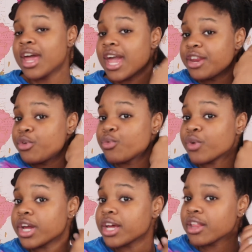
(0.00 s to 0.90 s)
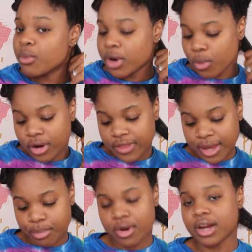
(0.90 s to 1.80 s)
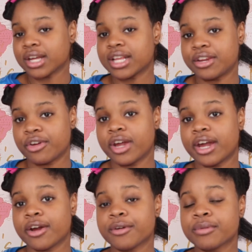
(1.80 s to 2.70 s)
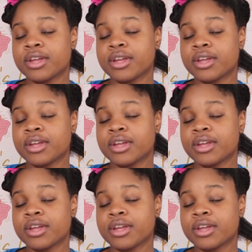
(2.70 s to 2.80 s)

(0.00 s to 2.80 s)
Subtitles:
and you really want to work that product in your hair.